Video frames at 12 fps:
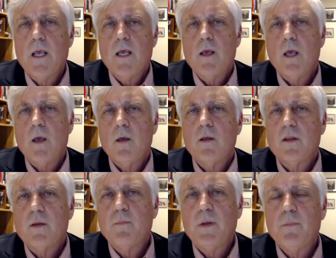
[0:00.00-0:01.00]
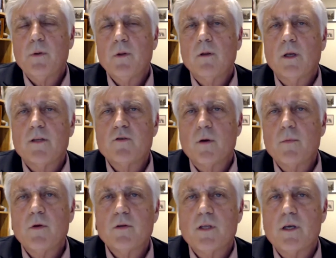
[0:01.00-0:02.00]
that people
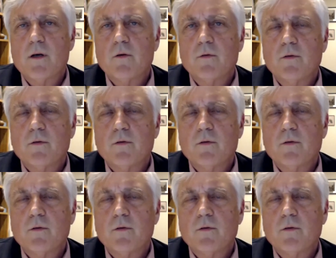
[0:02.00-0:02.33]
attribute their